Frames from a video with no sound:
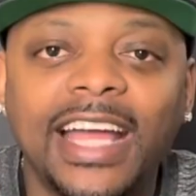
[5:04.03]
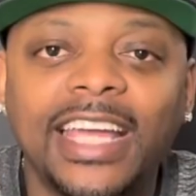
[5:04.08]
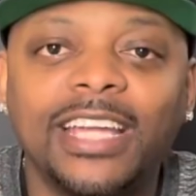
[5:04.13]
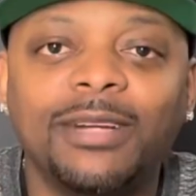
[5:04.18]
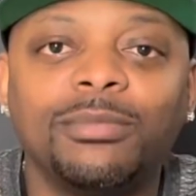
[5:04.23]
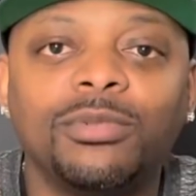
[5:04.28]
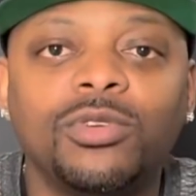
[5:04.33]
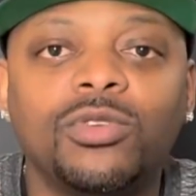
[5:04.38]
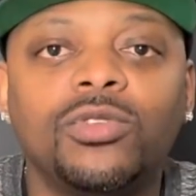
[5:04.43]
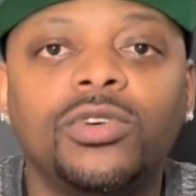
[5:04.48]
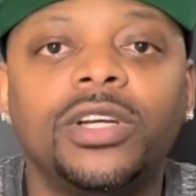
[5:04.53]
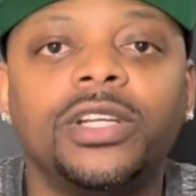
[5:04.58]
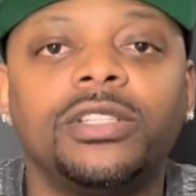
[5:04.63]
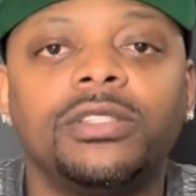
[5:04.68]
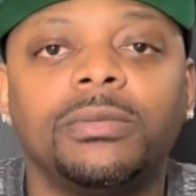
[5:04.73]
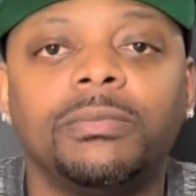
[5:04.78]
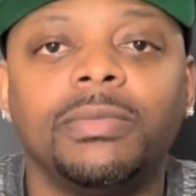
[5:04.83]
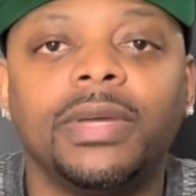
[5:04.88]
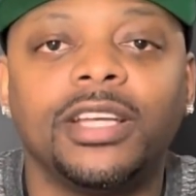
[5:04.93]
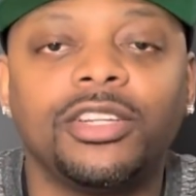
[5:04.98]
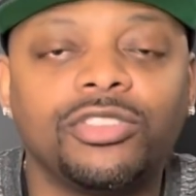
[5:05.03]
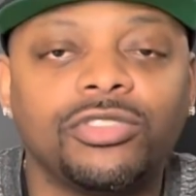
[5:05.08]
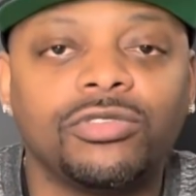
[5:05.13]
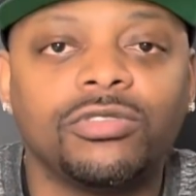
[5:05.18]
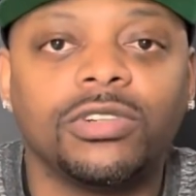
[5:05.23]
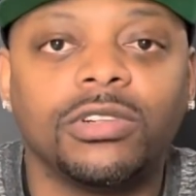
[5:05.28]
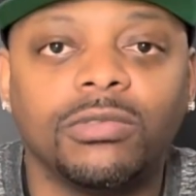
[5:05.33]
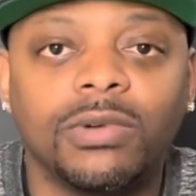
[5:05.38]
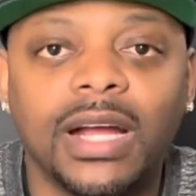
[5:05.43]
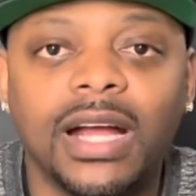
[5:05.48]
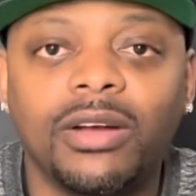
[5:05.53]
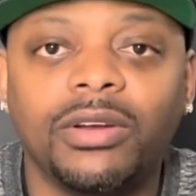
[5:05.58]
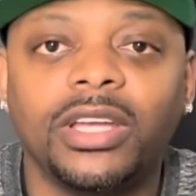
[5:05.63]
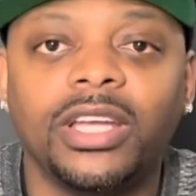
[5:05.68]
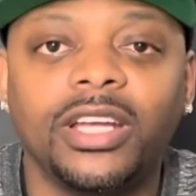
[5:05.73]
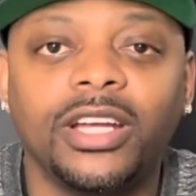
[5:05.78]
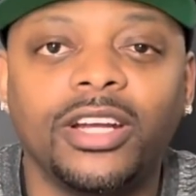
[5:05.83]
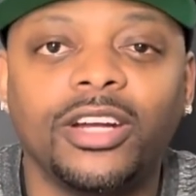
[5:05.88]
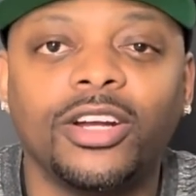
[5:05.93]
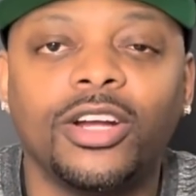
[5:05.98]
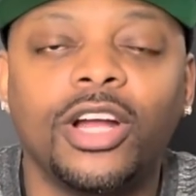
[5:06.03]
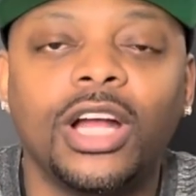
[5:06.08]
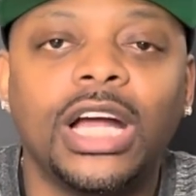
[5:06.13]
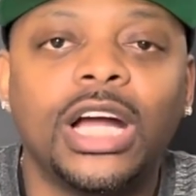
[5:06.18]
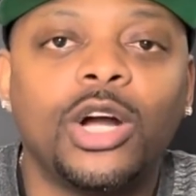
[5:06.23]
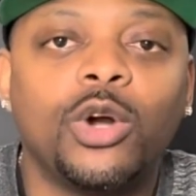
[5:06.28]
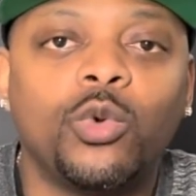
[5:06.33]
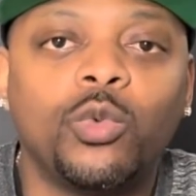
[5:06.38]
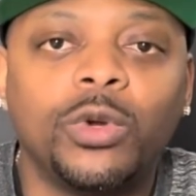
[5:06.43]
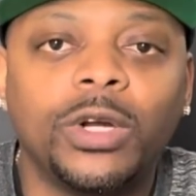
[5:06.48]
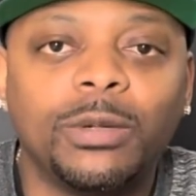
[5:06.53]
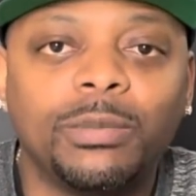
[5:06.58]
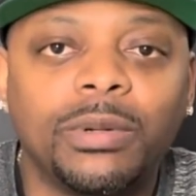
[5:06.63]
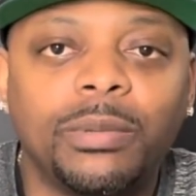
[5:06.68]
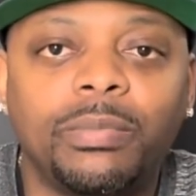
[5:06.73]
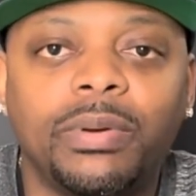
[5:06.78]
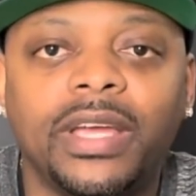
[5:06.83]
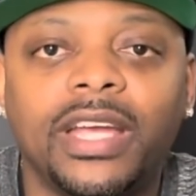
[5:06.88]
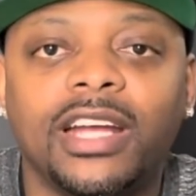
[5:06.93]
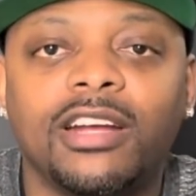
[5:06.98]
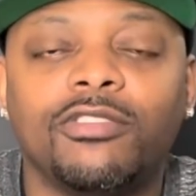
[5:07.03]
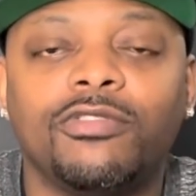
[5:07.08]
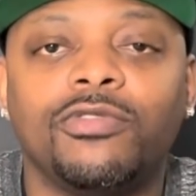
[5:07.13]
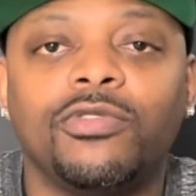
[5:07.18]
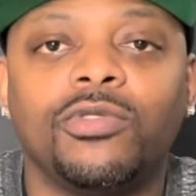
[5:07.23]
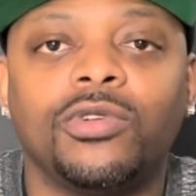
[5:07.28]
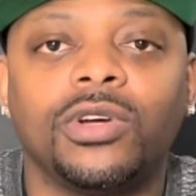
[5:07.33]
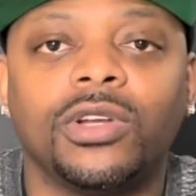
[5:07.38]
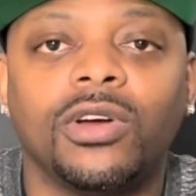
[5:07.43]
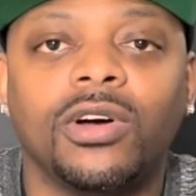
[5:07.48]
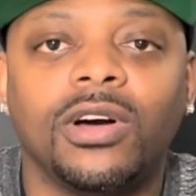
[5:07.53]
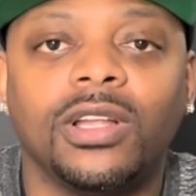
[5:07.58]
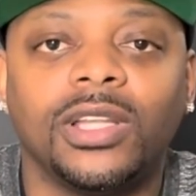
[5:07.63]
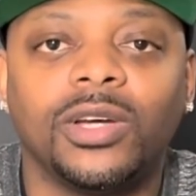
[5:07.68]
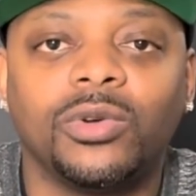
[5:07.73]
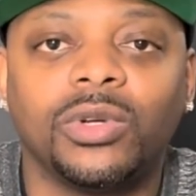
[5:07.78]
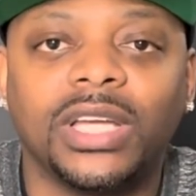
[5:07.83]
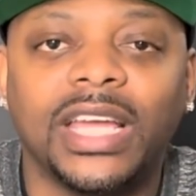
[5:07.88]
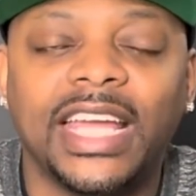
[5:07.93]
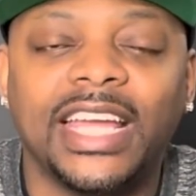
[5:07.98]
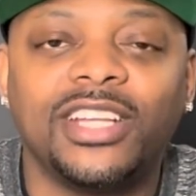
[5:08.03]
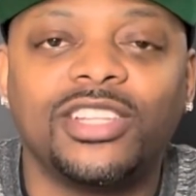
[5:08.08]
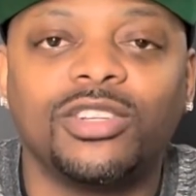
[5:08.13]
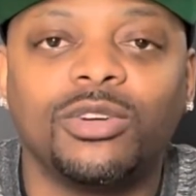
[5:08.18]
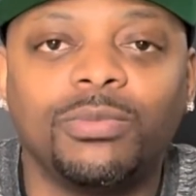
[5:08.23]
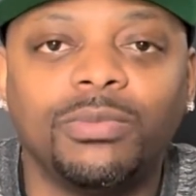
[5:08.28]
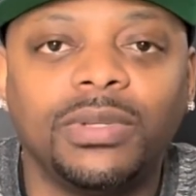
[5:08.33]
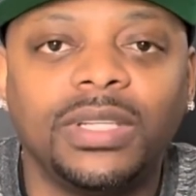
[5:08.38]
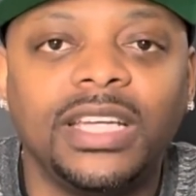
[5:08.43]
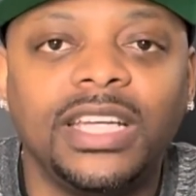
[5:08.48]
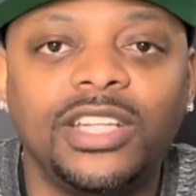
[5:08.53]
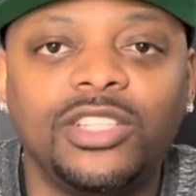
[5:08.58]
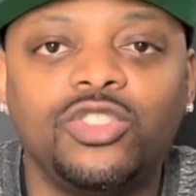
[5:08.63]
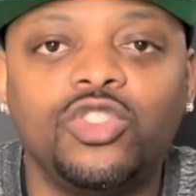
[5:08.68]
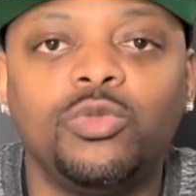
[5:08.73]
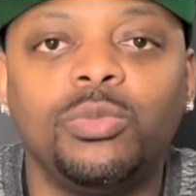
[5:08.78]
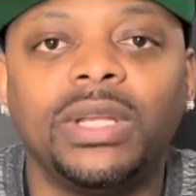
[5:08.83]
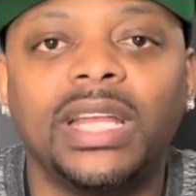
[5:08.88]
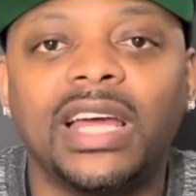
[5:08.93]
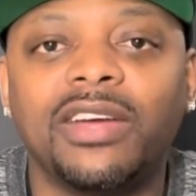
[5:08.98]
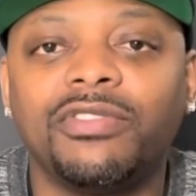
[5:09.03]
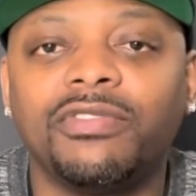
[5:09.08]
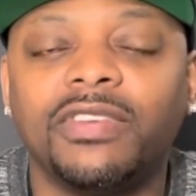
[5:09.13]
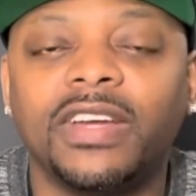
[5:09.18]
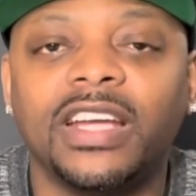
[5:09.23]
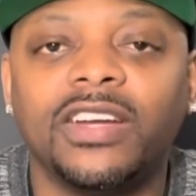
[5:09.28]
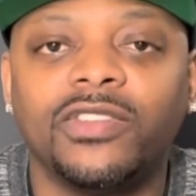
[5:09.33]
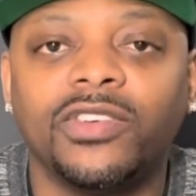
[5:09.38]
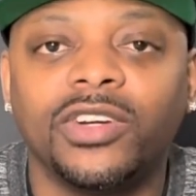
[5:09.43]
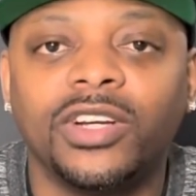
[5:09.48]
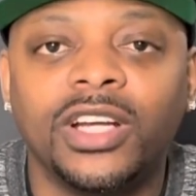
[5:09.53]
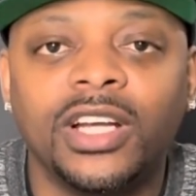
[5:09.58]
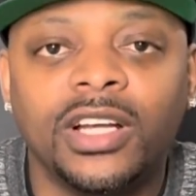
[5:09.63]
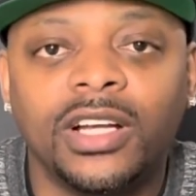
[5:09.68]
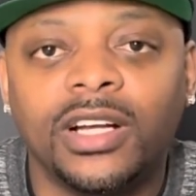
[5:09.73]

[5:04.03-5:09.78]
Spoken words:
am going to make sure around here we're prepared for it all, okay? So please do me that favor.